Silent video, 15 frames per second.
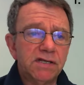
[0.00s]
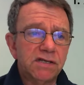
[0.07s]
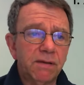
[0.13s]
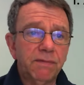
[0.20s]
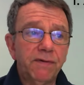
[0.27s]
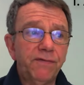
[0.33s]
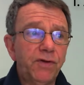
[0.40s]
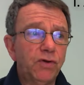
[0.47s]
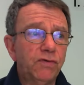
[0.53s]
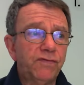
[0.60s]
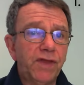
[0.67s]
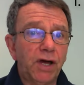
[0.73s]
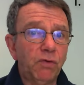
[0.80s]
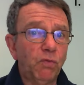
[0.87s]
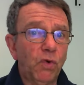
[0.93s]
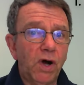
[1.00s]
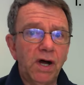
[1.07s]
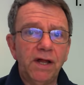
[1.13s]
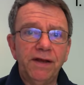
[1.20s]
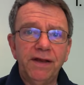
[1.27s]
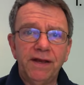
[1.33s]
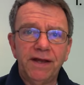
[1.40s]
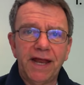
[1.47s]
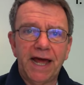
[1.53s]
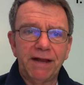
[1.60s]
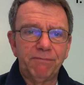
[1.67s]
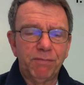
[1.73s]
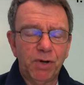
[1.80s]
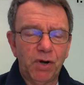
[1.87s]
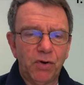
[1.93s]
Some of you have done 1 and
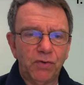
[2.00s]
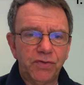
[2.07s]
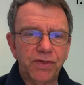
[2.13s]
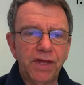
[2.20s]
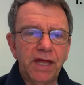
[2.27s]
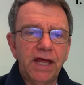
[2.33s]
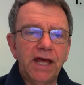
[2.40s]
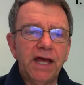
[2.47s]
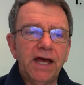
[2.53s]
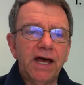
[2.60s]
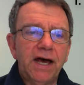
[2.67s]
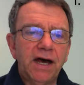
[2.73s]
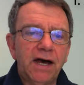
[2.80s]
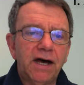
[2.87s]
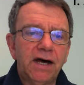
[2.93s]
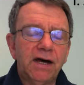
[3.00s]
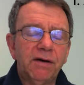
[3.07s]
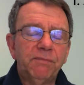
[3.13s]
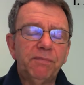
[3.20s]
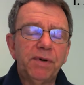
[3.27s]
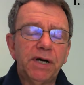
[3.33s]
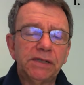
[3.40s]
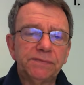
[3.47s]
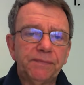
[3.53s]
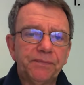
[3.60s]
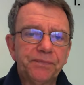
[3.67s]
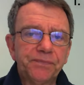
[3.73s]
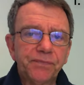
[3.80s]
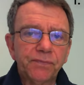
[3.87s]
not both, but